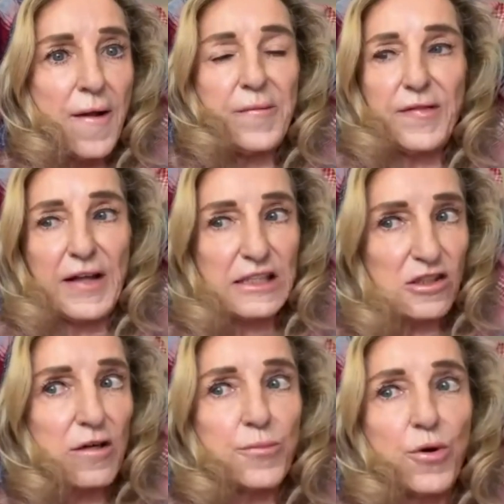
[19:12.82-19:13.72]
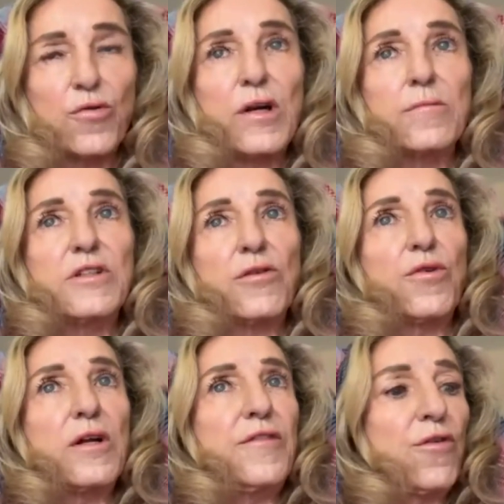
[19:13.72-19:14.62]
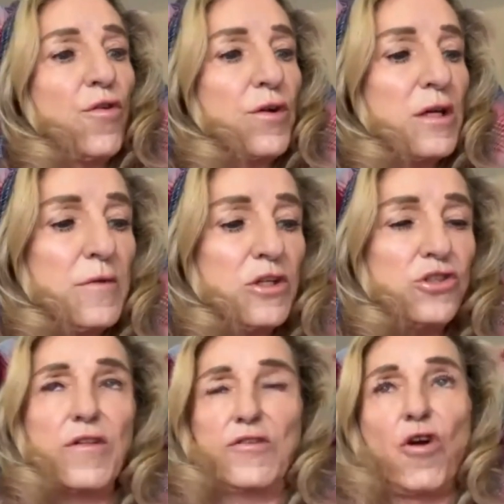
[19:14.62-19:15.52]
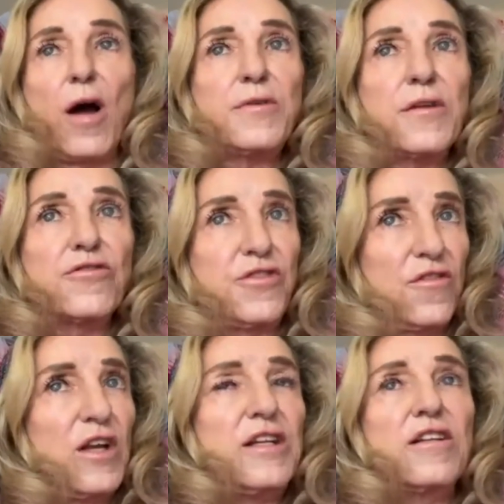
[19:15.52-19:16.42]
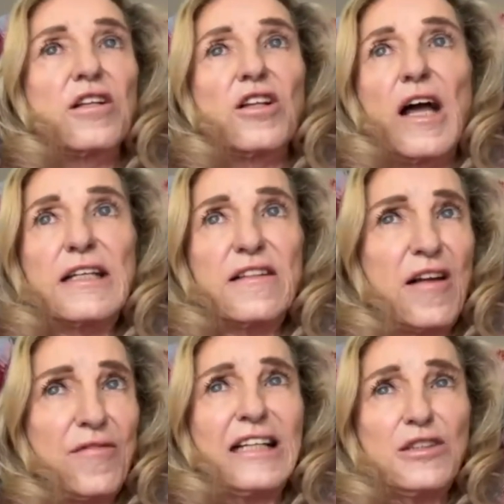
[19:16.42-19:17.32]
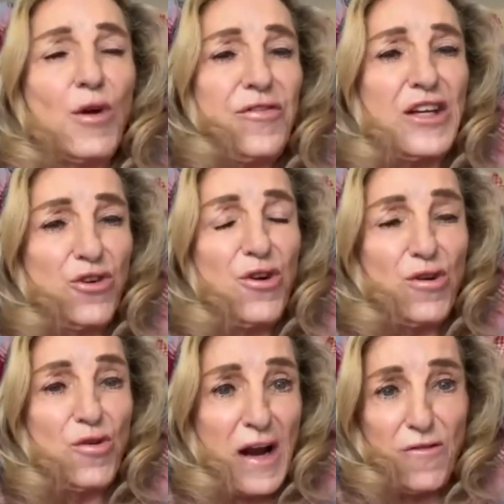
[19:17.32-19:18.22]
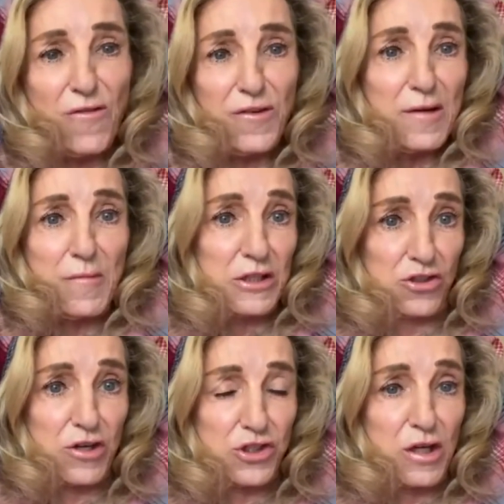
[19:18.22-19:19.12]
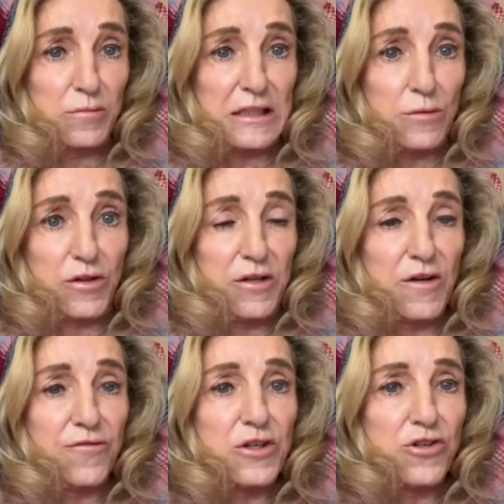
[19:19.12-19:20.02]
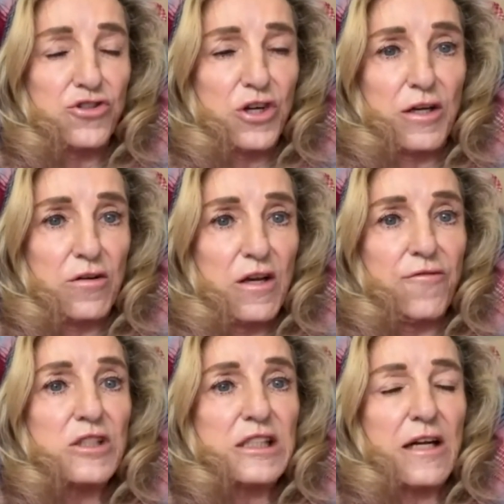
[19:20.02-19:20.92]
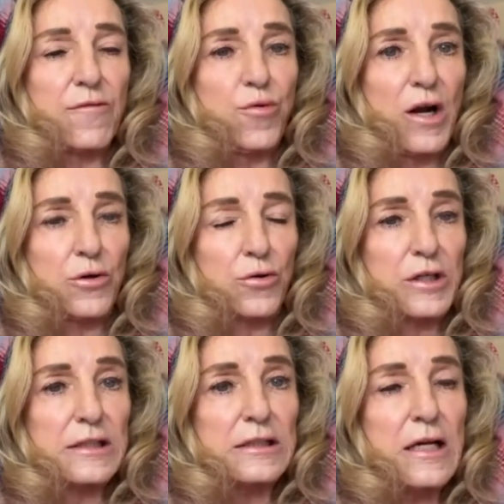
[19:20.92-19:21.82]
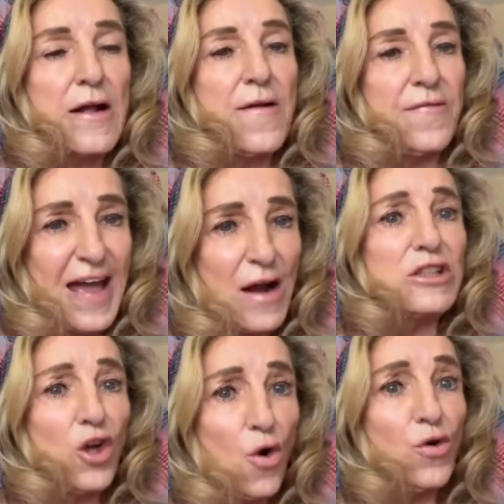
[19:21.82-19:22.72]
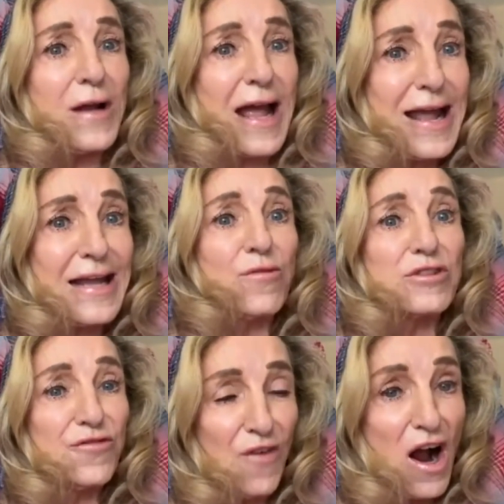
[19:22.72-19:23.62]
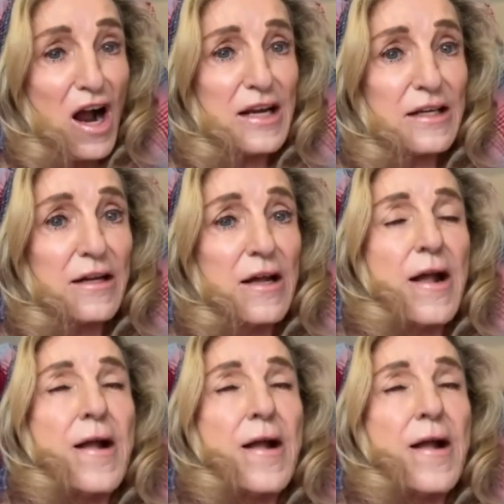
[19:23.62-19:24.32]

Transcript: I mean, they started programs that were in their own image. They dropped others that they didn't like. That's what they do. Every administration comes in with a different agenda, a different set of priorities. That was okay. It was fine.